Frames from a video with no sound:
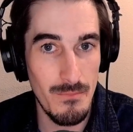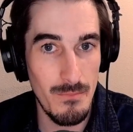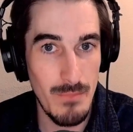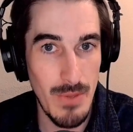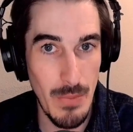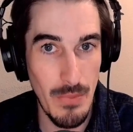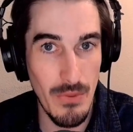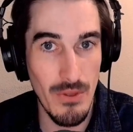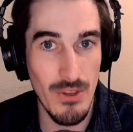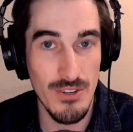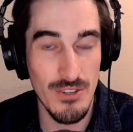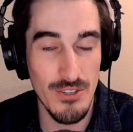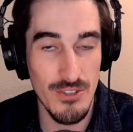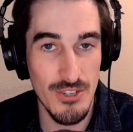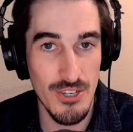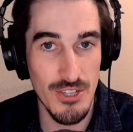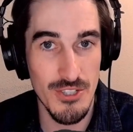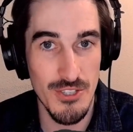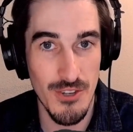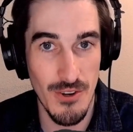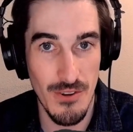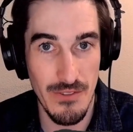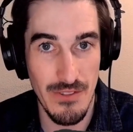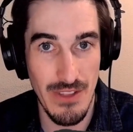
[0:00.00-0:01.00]
people
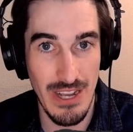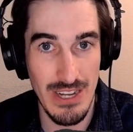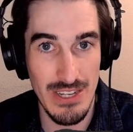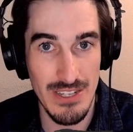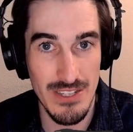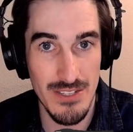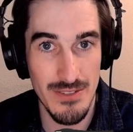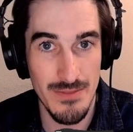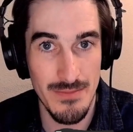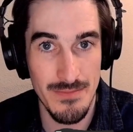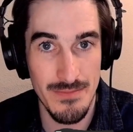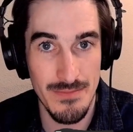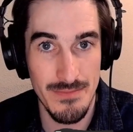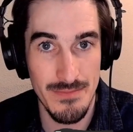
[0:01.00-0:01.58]
understood certain things,